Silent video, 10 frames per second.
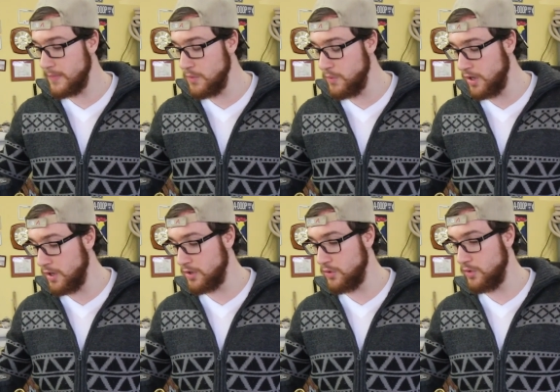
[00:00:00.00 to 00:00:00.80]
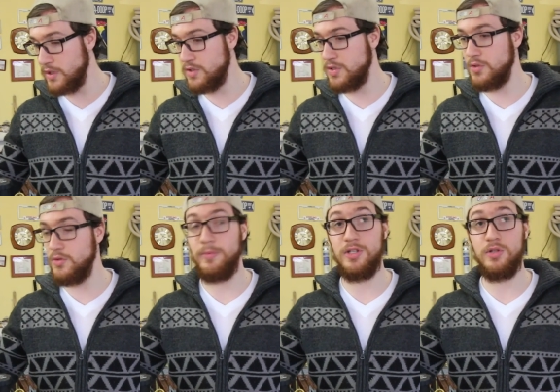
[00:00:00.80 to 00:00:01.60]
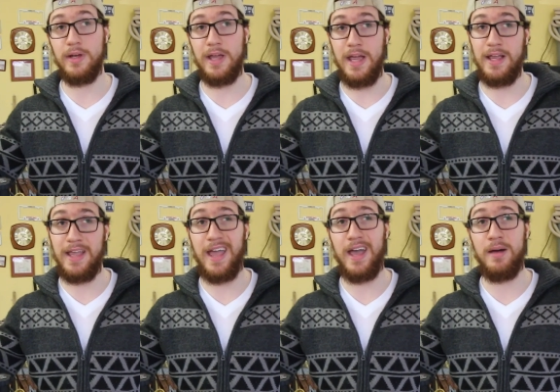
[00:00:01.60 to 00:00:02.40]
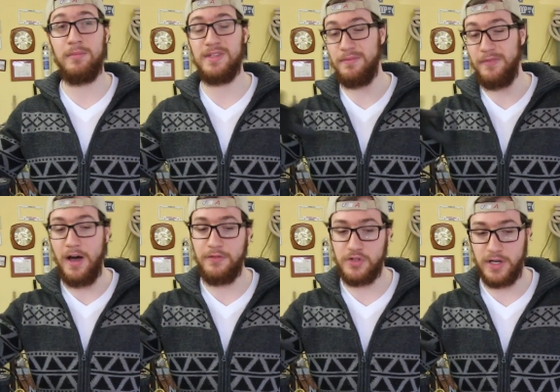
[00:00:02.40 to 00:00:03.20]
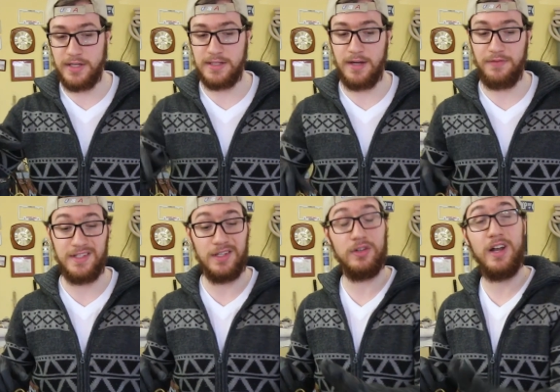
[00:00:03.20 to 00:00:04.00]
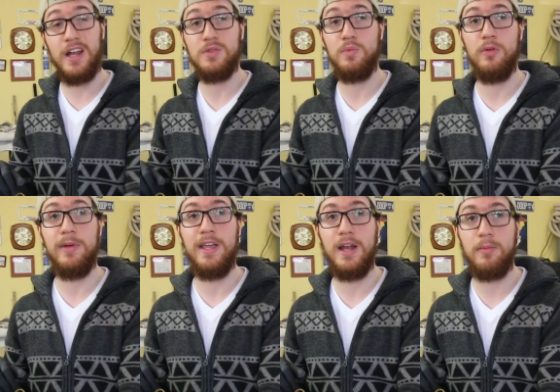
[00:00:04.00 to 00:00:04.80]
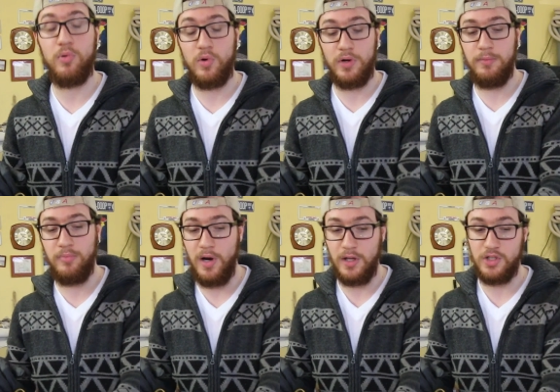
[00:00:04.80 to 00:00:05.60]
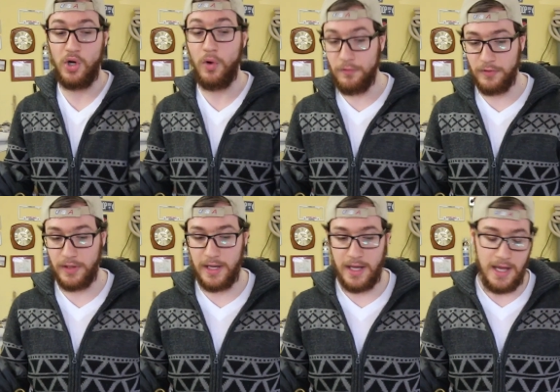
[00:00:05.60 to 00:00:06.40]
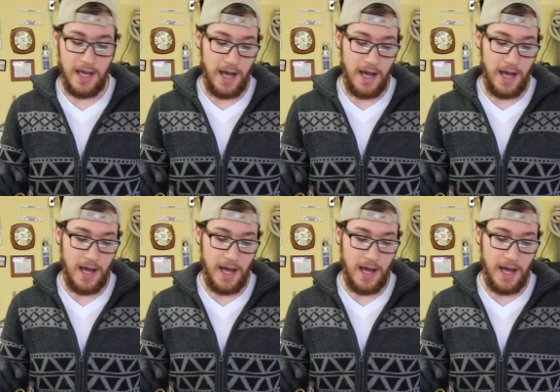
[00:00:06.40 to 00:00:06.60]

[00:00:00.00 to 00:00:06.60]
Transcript: we are going to be doing a cam, some valve train stuff. The cylinder heads will be getting ported, polished, hopefully.